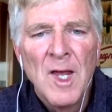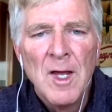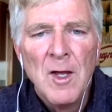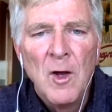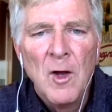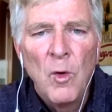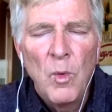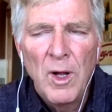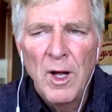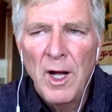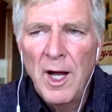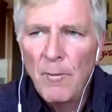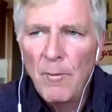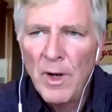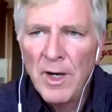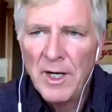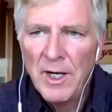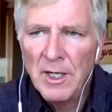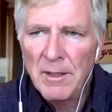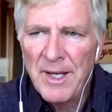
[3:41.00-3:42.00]
Well, I
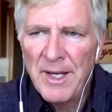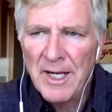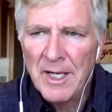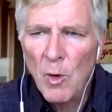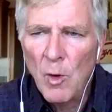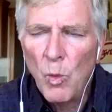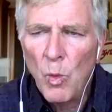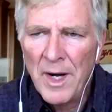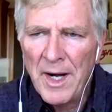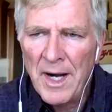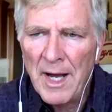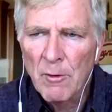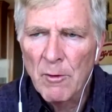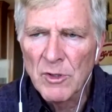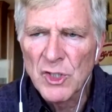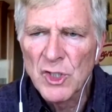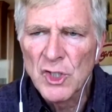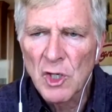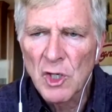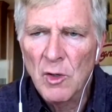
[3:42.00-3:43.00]
wanted to make a 1-hour
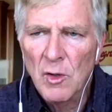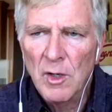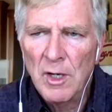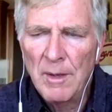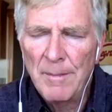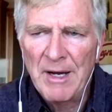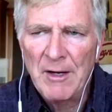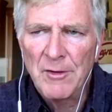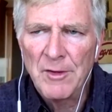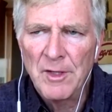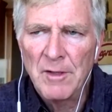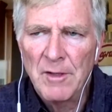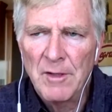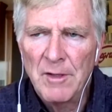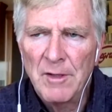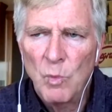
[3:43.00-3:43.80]
show about